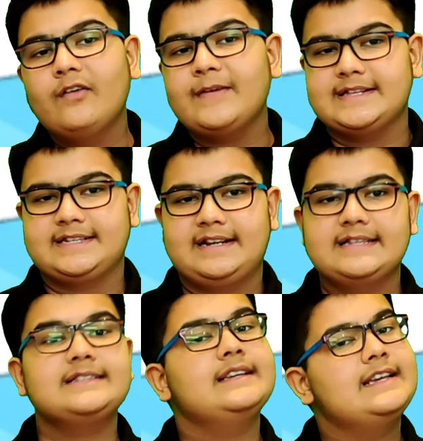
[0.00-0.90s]
of
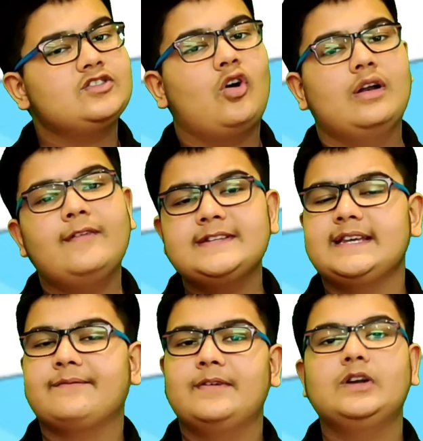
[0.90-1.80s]
incidence is always
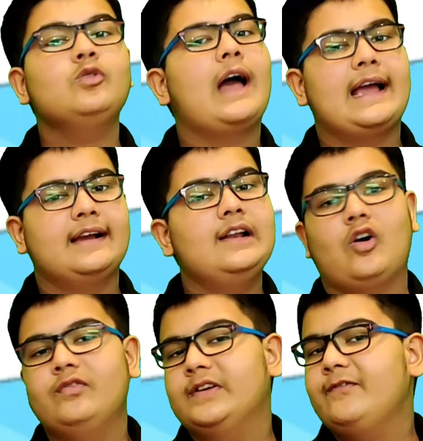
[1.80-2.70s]
equal to angle
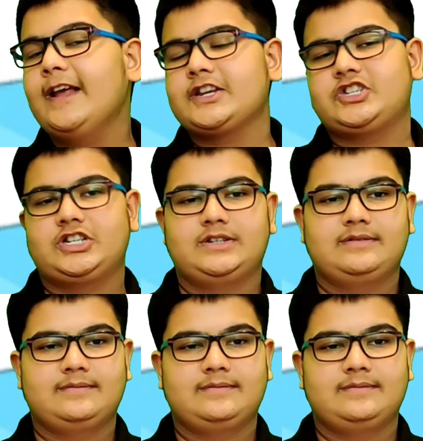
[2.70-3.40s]
of reflection.